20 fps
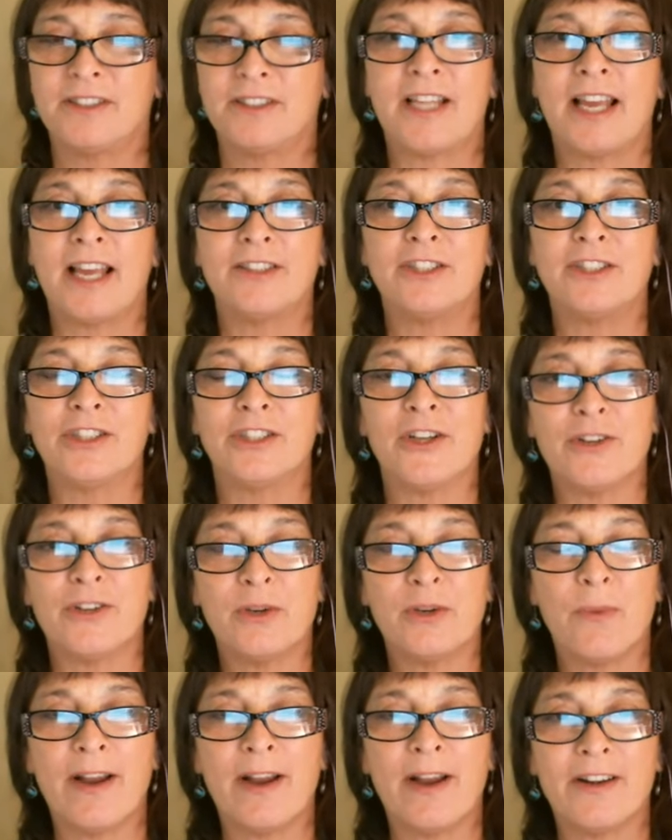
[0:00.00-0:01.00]
test your
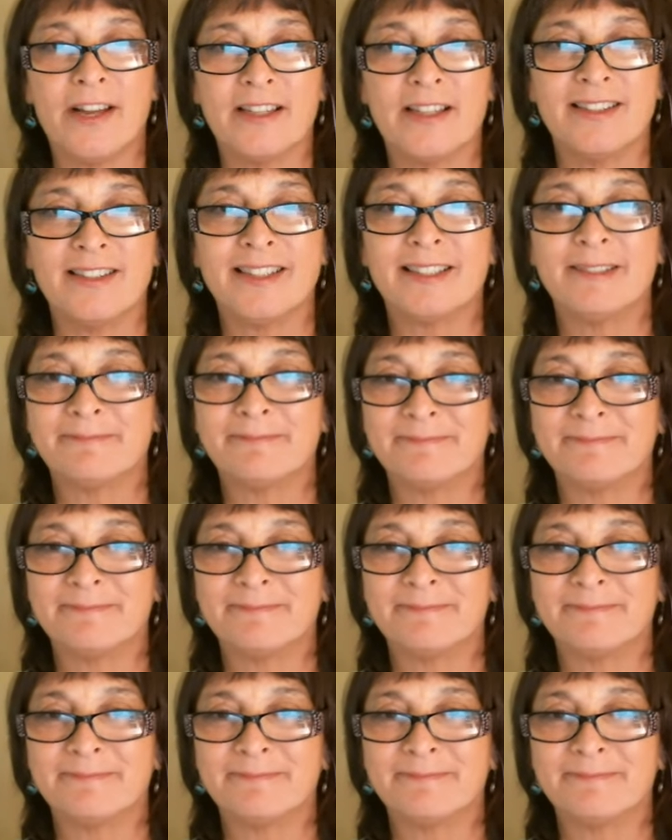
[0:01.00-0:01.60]
own awareness.